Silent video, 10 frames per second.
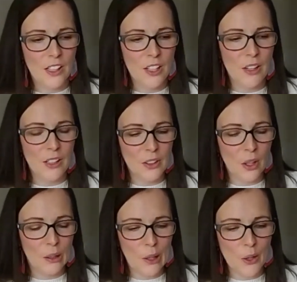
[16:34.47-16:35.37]
I'd
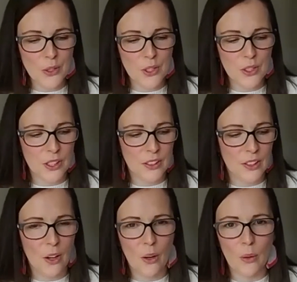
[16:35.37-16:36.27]
got lost in the
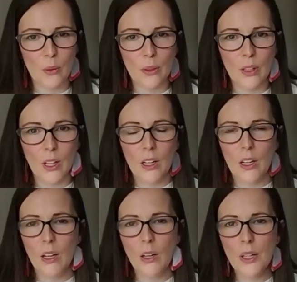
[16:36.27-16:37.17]
whole,
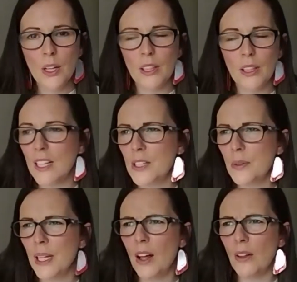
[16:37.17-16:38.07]
oh no, you need to
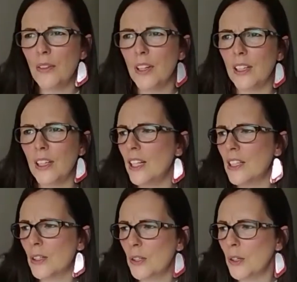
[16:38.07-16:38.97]
eat healthier, you need
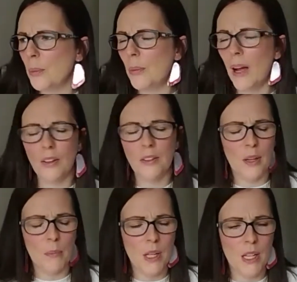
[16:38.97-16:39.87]
to cook healthier
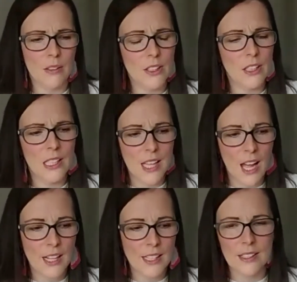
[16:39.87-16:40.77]
meals, you need to
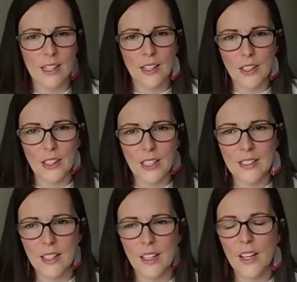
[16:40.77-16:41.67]
exercise, you need to